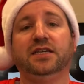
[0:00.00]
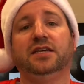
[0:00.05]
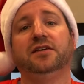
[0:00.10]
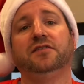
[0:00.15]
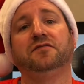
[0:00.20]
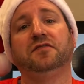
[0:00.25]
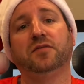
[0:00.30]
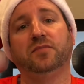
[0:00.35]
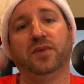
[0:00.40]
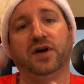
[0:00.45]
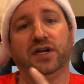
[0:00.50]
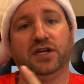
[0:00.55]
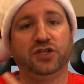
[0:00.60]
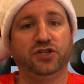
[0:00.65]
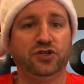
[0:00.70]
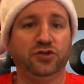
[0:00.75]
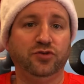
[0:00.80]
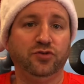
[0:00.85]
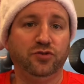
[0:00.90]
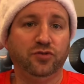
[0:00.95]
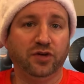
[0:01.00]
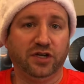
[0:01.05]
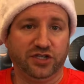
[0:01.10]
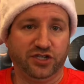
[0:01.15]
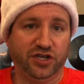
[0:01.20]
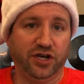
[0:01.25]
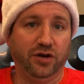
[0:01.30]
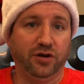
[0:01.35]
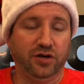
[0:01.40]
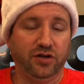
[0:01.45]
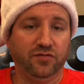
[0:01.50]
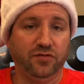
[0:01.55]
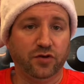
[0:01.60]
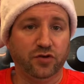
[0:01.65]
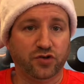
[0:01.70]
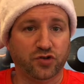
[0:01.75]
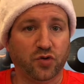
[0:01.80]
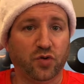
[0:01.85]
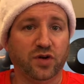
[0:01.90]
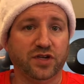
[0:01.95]
give the money to a charity of your
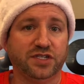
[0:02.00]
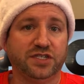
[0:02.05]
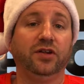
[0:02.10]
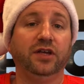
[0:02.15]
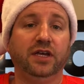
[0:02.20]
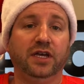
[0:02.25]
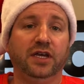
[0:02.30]
choice.